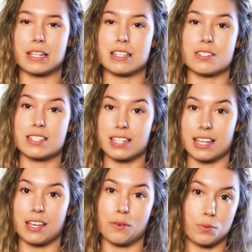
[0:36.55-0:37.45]
it gets
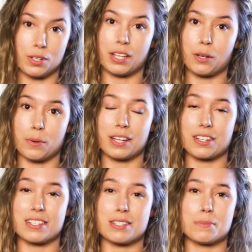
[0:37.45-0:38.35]
sticky really quick
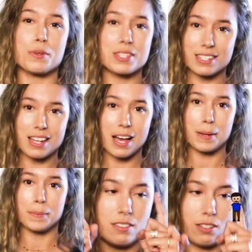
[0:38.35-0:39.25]
because most of the
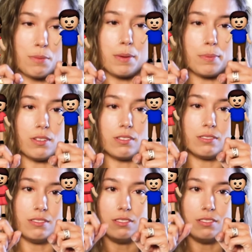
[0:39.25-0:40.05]
time it's two people.